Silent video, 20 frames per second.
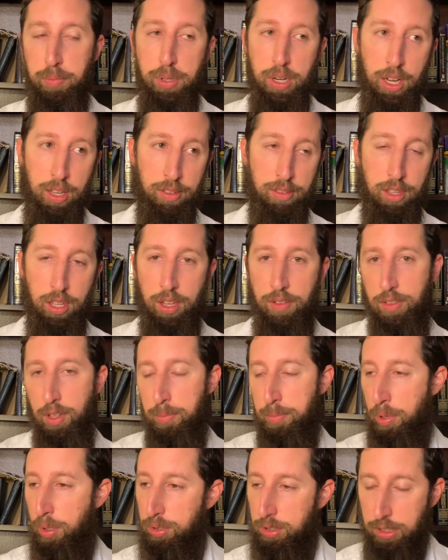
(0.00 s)
preconceived
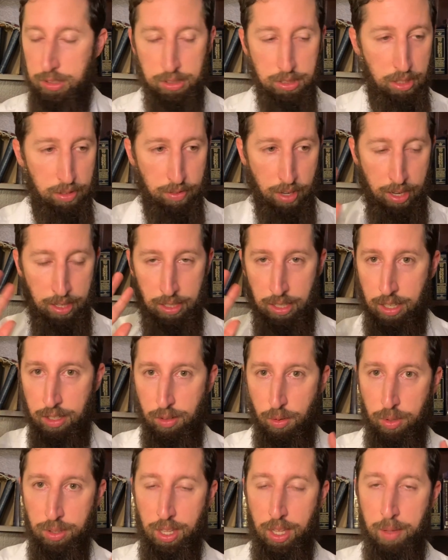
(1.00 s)
and postconceived ideas
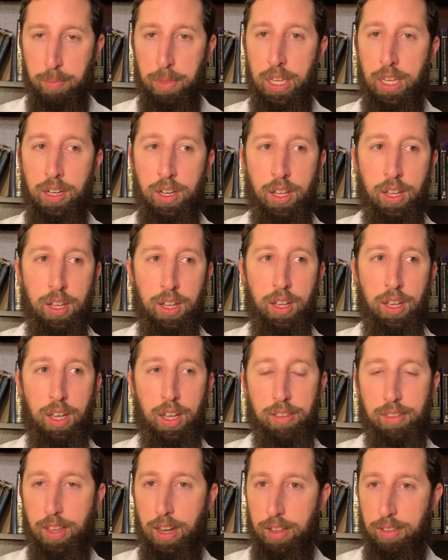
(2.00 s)
of what they mean.
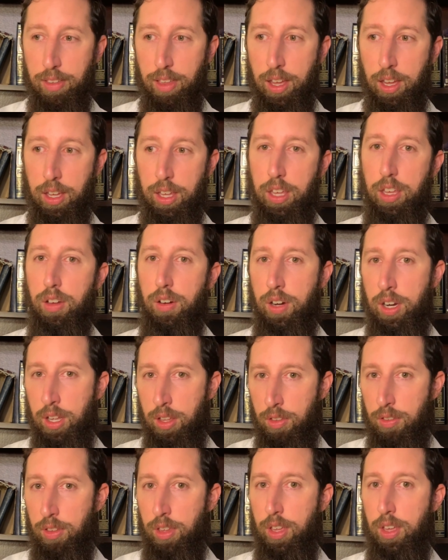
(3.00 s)
Instead, it's like, here
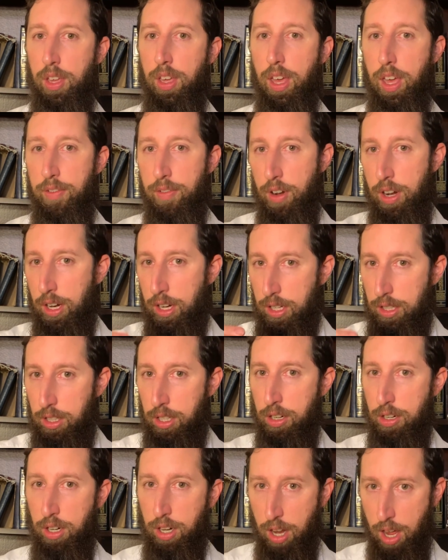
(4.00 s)
is a very
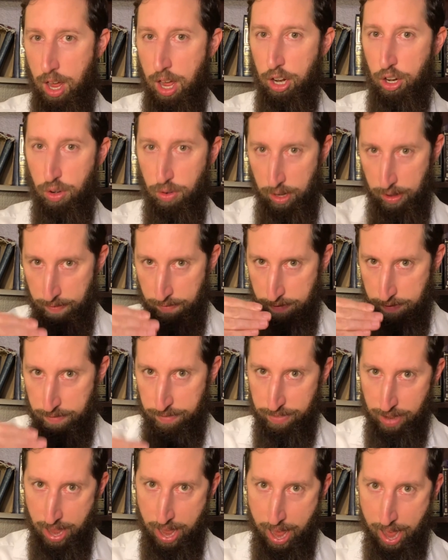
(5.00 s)
clear, concrete
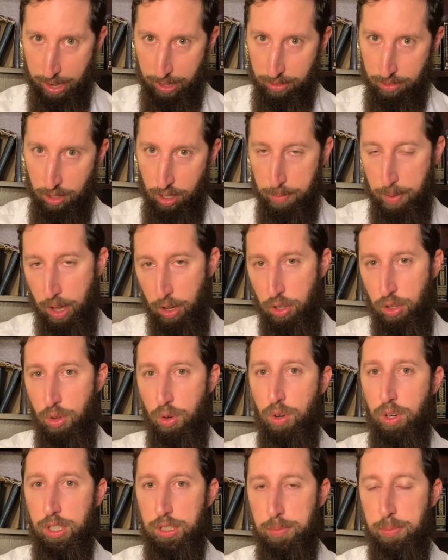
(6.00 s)
fact about
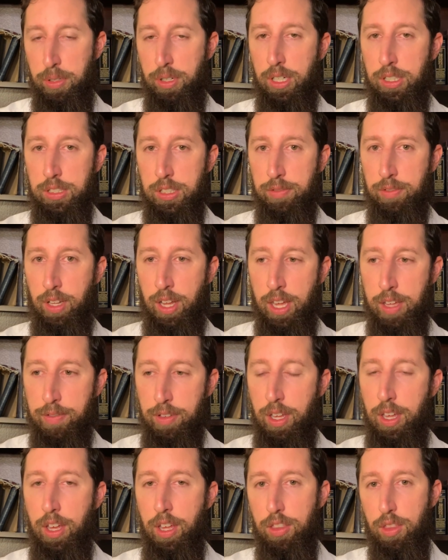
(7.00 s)
your experience of life.
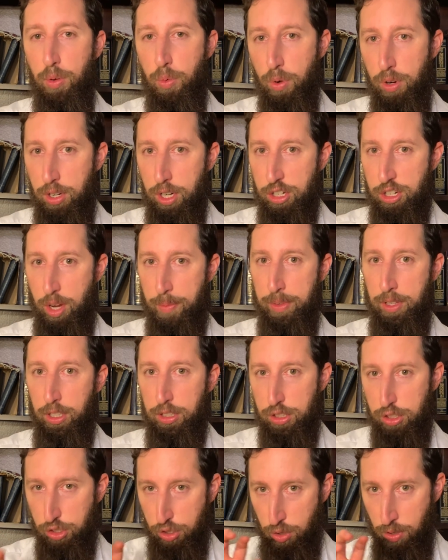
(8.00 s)
The word neshama
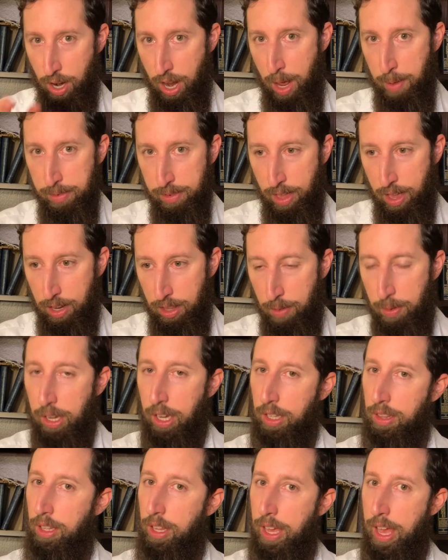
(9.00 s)
describes that, and then we
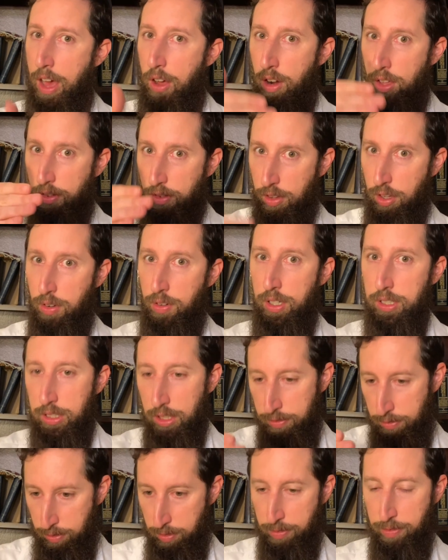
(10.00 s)
can lay out a series
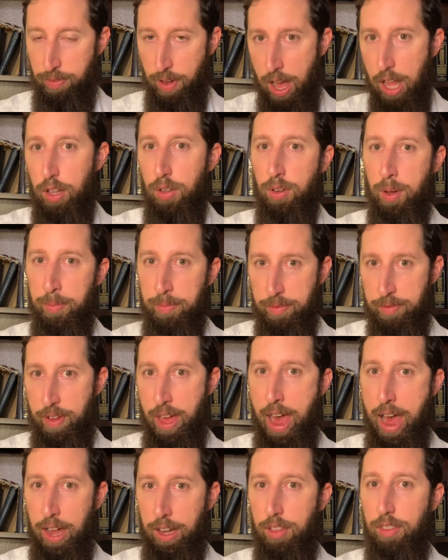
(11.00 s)
of follow-up
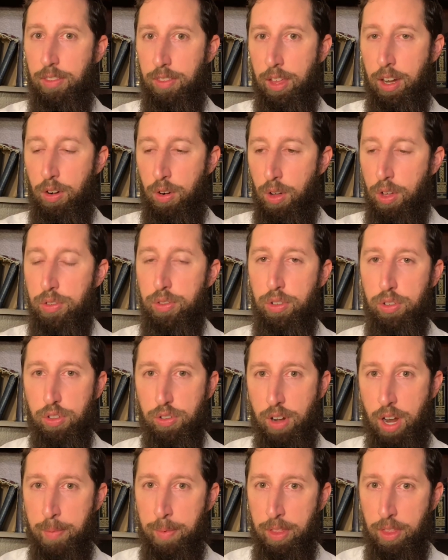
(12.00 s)
facts that are also
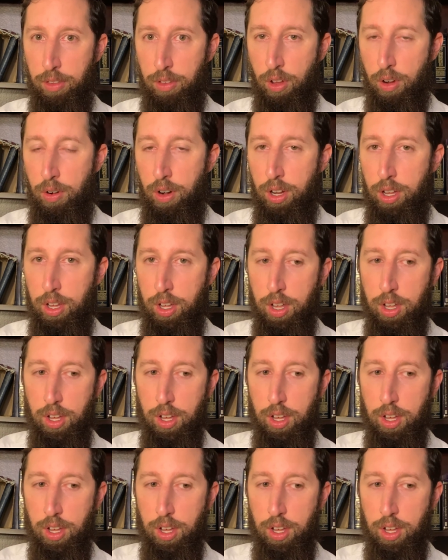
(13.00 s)
described by the Torah